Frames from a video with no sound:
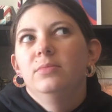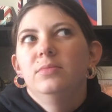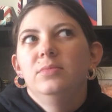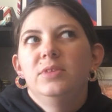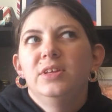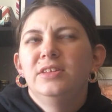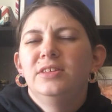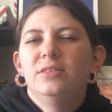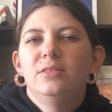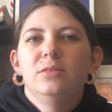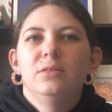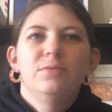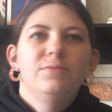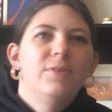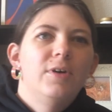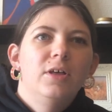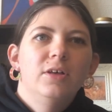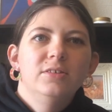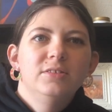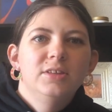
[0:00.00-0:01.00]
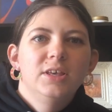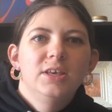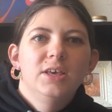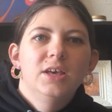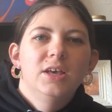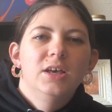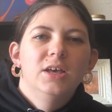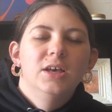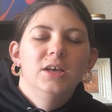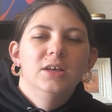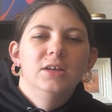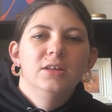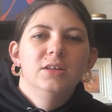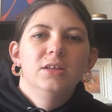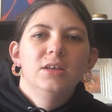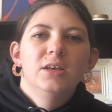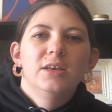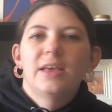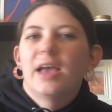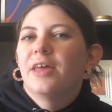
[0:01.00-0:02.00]
This follows like
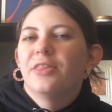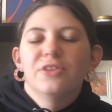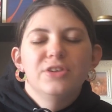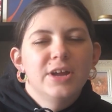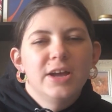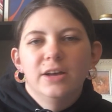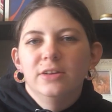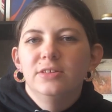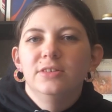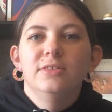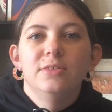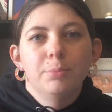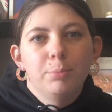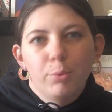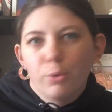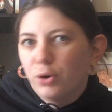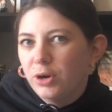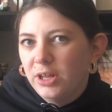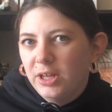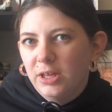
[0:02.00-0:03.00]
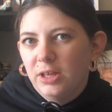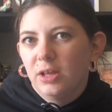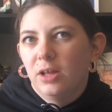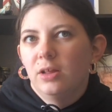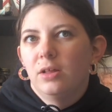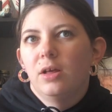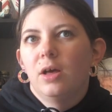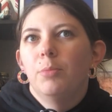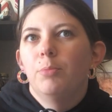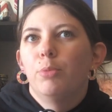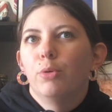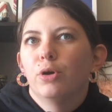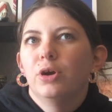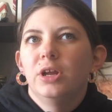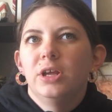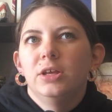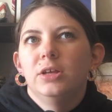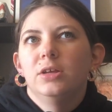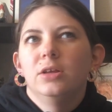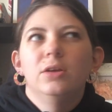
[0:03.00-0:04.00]
Catherine House is a boarding,
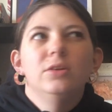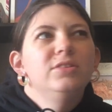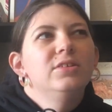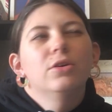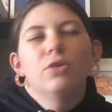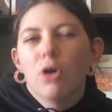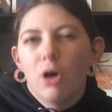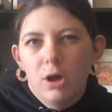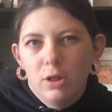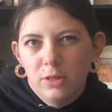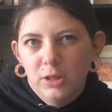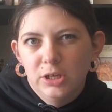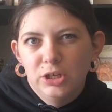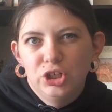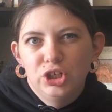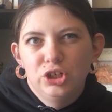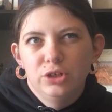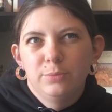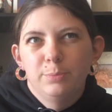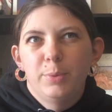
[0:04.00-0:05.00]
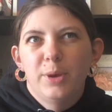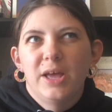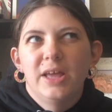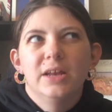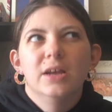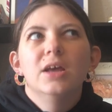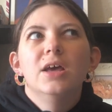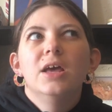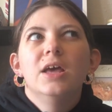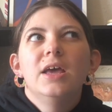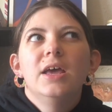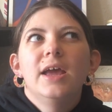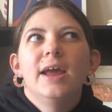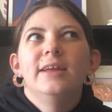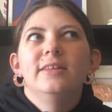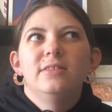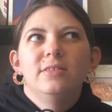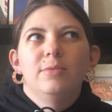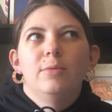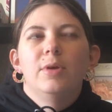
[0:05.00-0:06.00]
it's a college, but
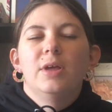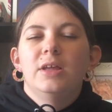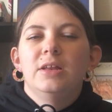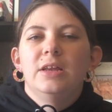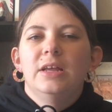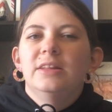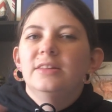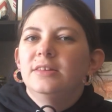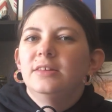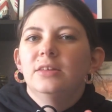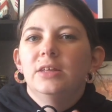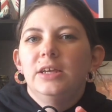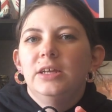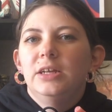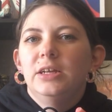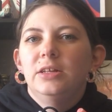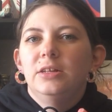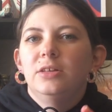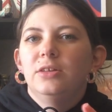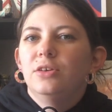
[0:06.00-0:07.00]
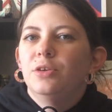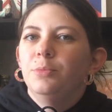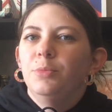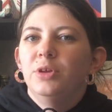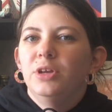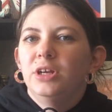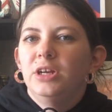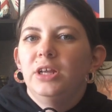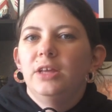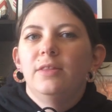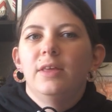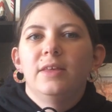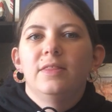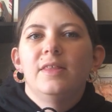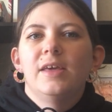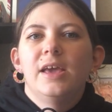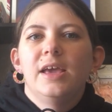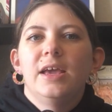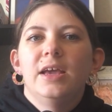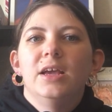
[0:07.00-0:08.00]
it's an insulated community. Like,
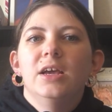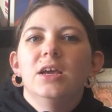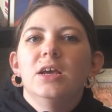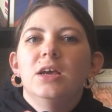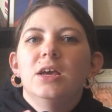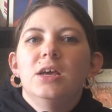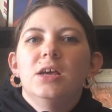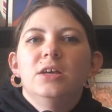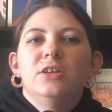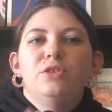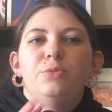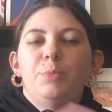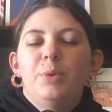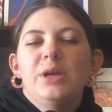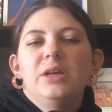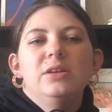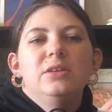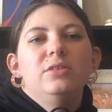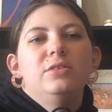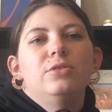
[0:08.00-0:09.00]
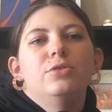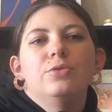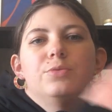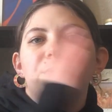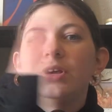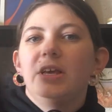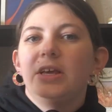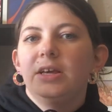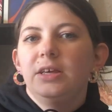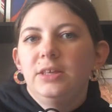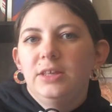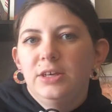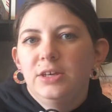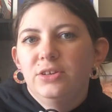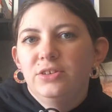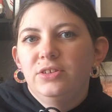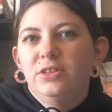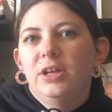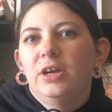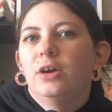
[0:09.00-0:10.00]
they spend 3
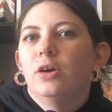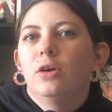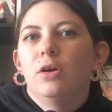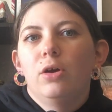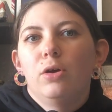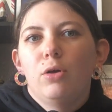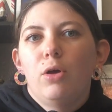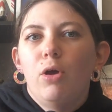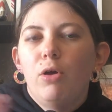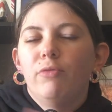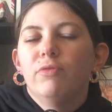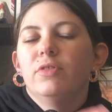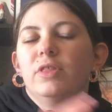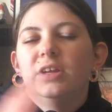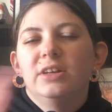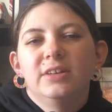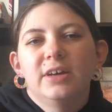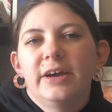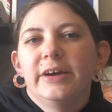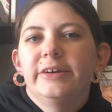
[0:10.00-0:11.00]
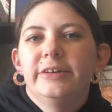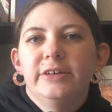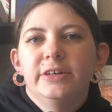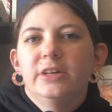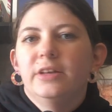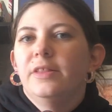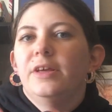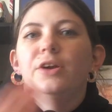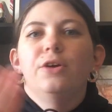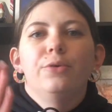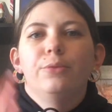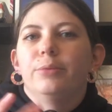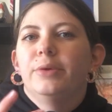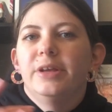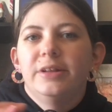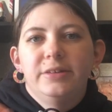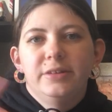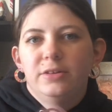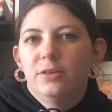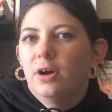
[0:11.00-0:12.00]
years there over the entire year. They don't
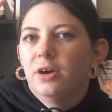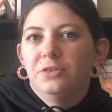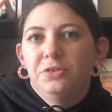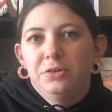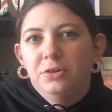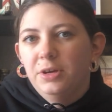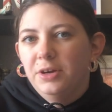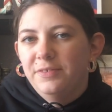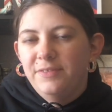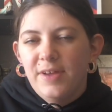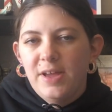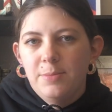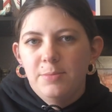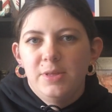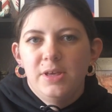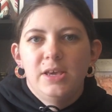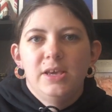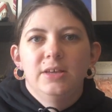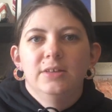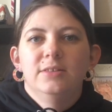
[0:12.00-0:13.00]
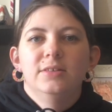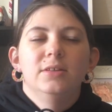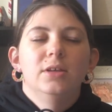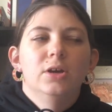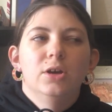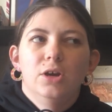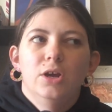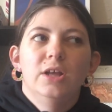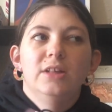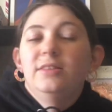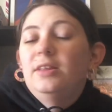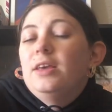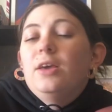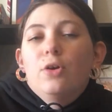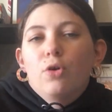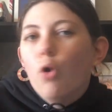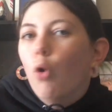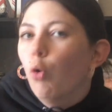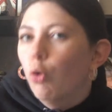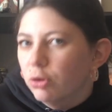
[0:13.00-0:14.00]
get to talk to their families. It's like a
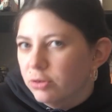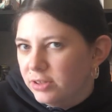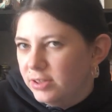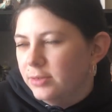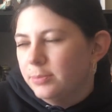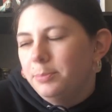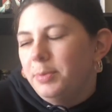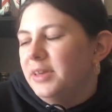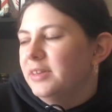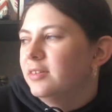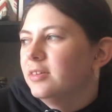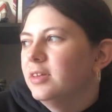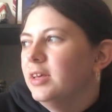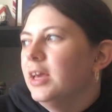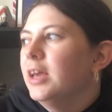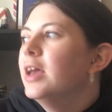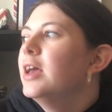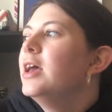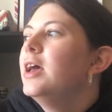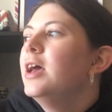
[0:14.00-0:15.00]
cult, basically.